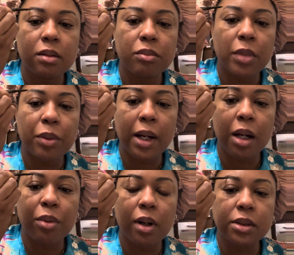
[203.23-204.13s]
My
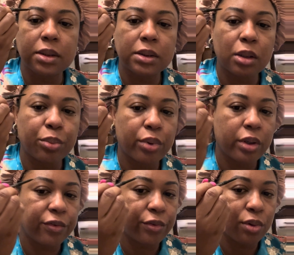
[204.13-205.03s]
eyebrows are still pretty
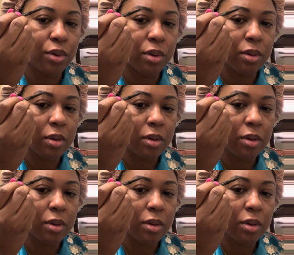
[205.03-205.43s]
full,